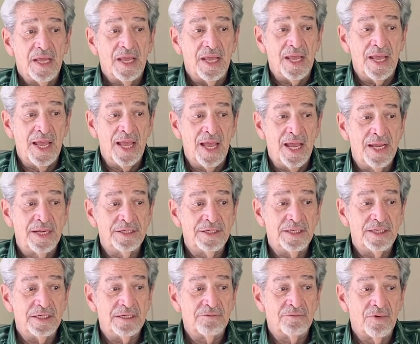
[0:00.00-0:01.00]

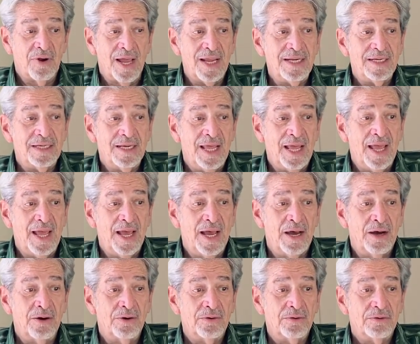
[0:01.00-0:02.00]
And right
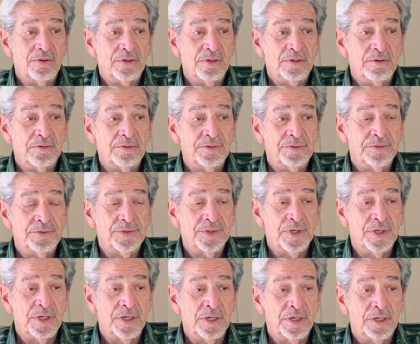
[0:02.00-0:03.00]
now,
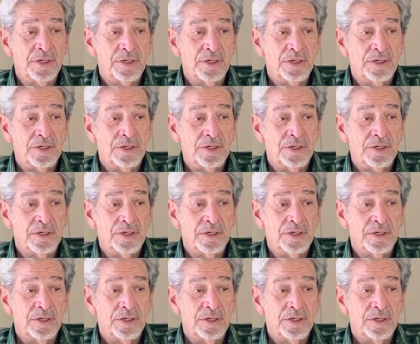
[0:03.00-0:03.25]
the